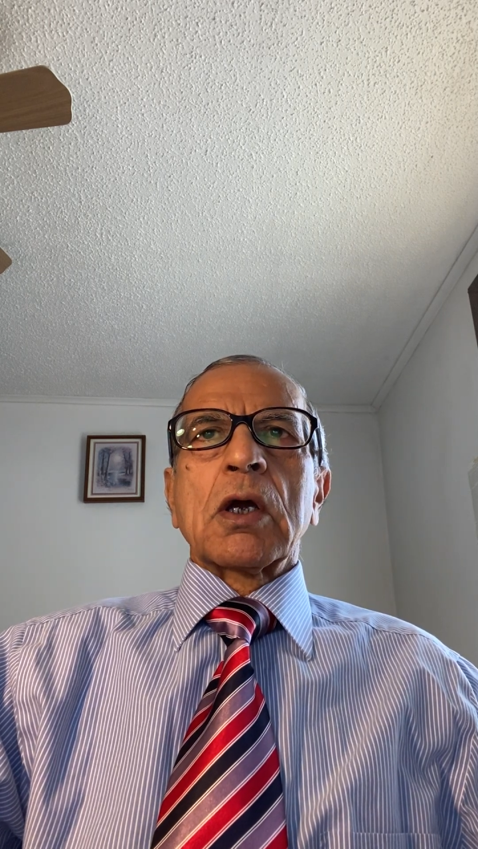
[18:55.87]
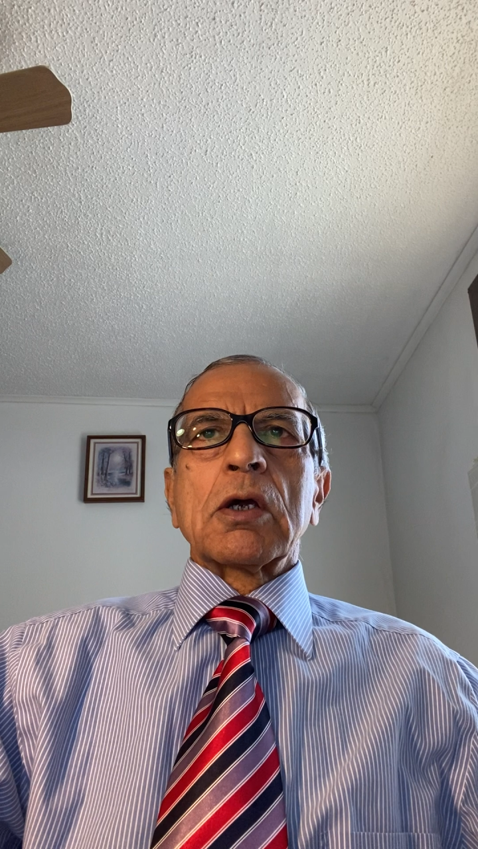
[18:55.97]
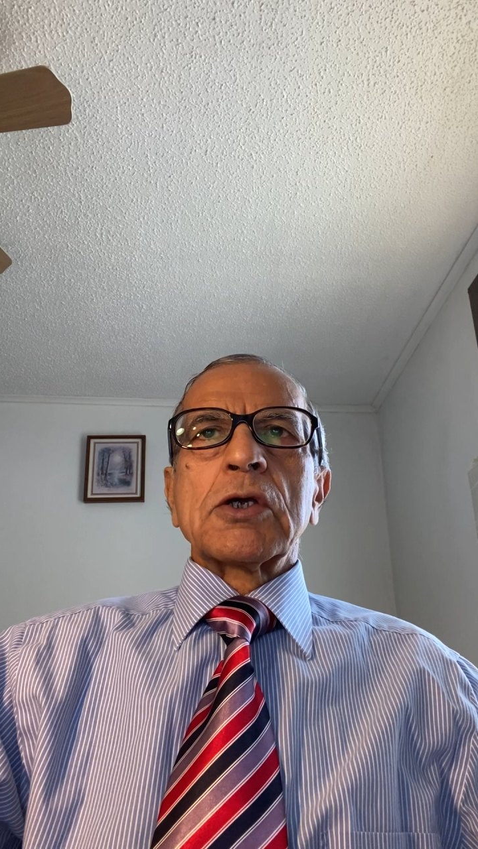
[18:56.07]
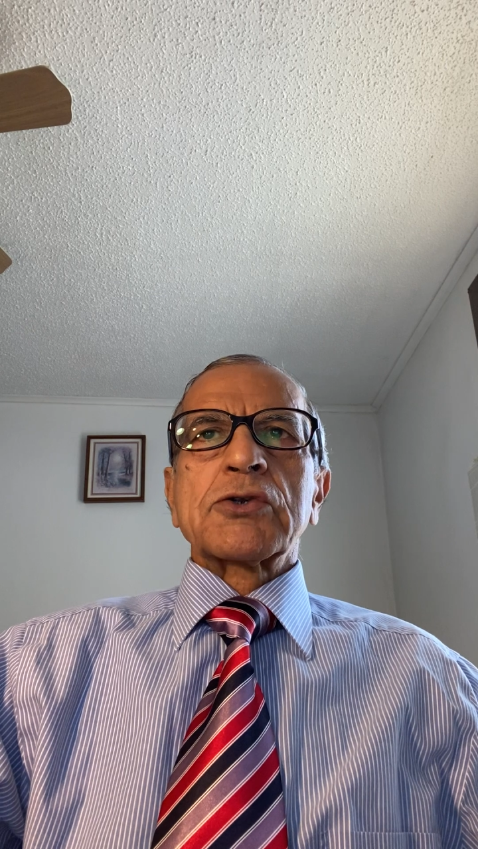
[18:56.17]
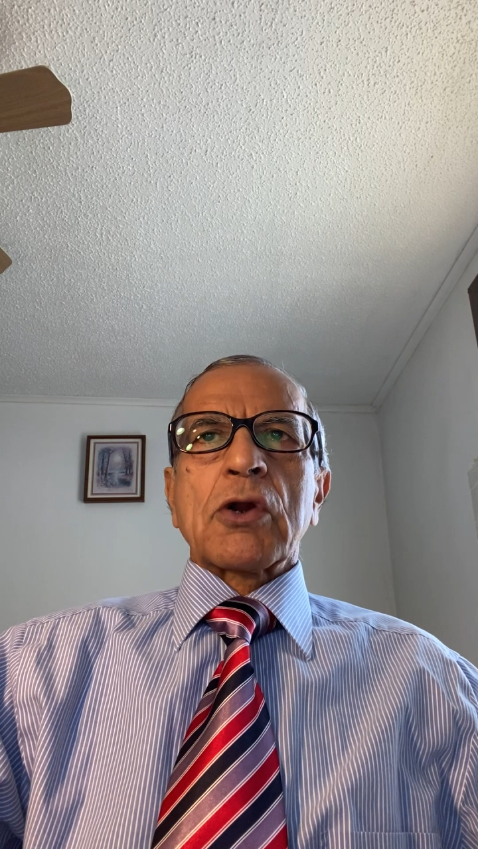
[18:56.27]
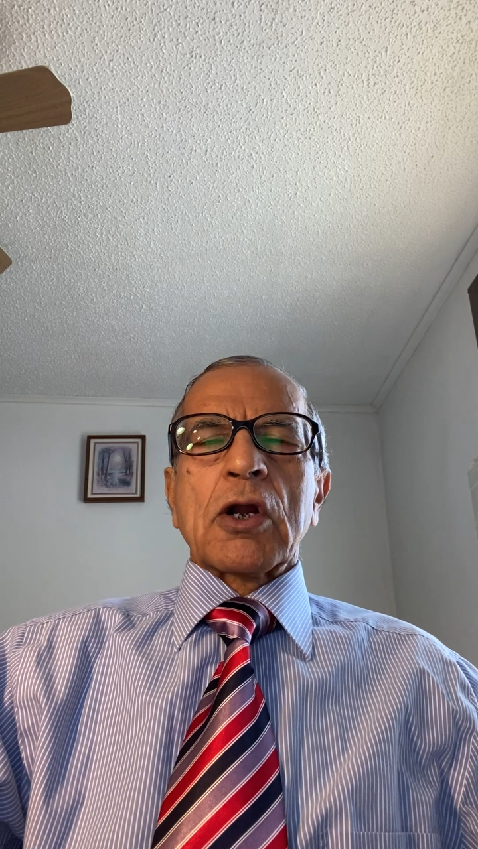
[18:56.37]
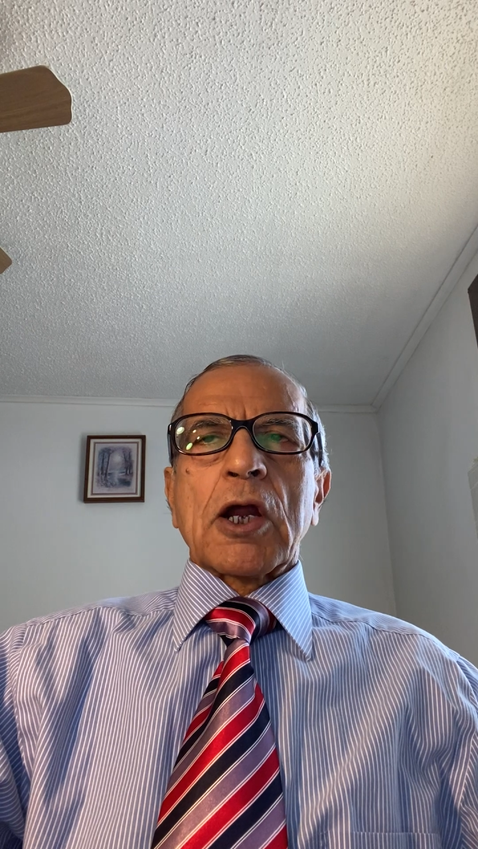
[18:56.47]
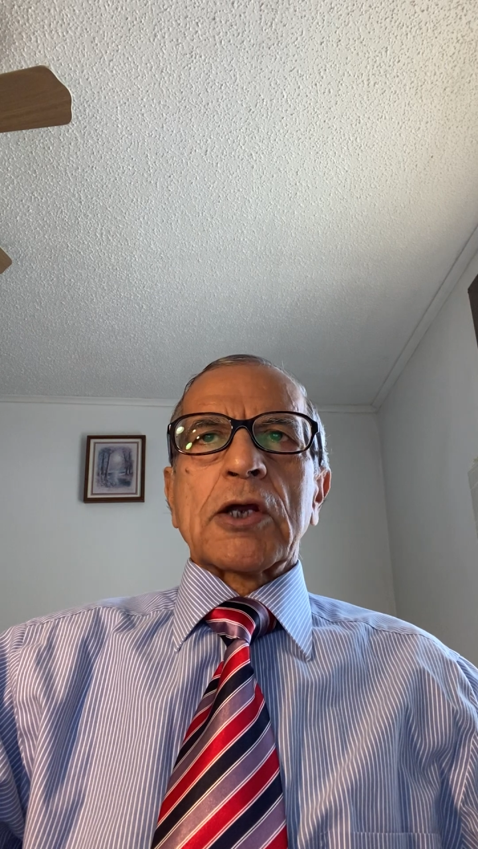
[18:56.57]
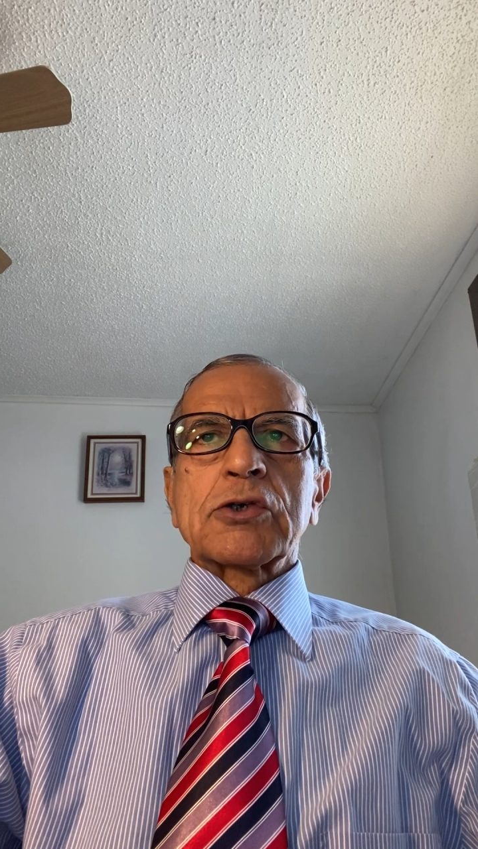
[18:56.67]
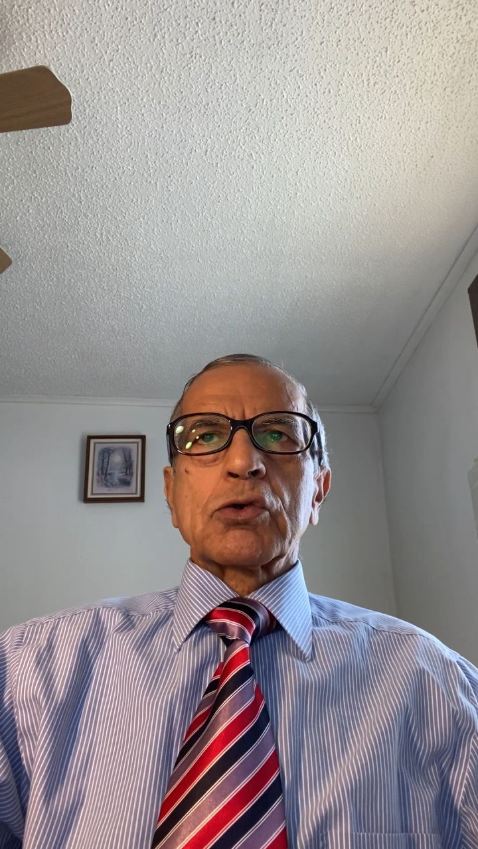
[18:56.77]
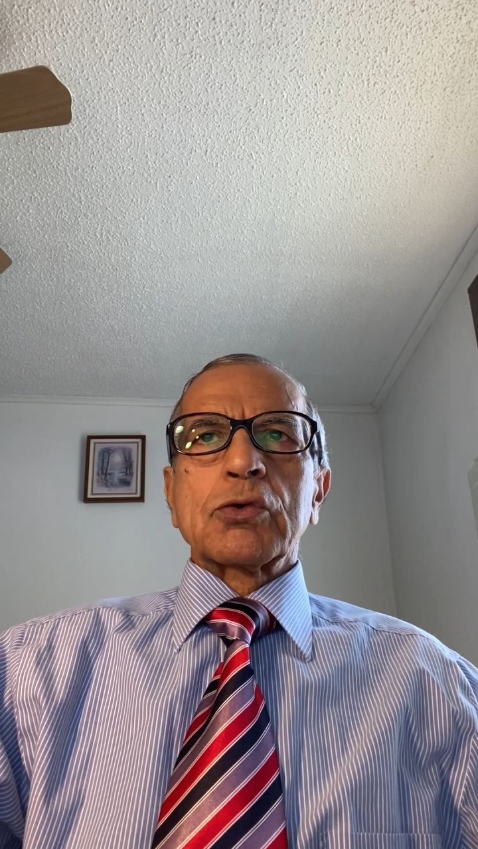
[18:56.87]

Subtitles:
Israelites to